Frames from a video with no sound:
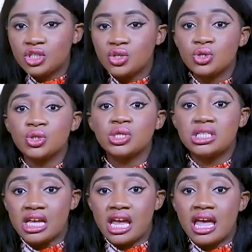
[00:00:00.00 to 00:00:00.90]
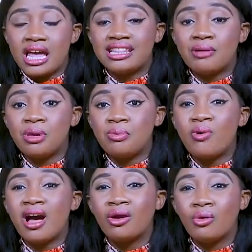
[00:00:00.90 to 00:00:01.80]
just goes to say that
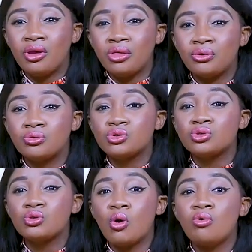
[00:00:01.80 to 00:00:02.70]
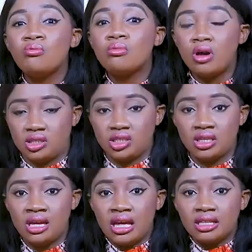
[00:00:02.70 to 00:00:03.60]
people are going through so
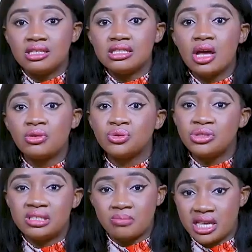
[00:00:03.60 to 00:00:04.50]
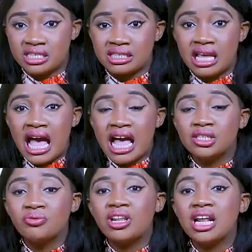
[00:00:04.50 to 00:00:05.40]
much. This country's mess
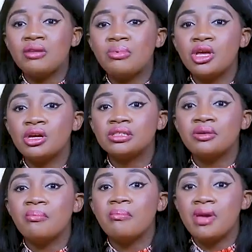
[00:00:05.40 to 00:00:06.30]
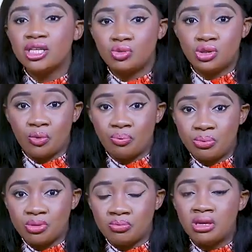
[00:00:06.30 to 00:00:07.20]
has finally begun to mess with some
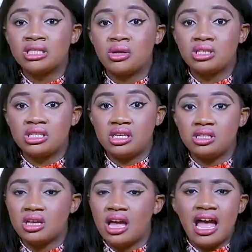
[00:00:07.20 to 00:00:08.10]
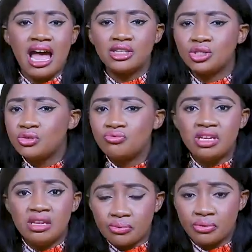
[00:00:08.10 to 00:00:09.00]
people's mental state. I just
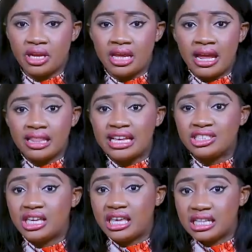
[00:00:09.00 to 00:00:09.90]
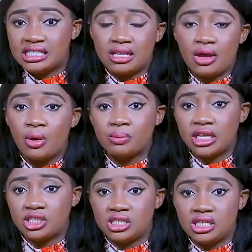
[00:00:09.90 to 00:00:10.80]
really pray that she gets the help
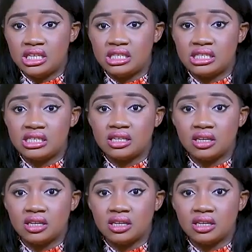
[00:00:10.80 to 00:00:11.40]
that she needs.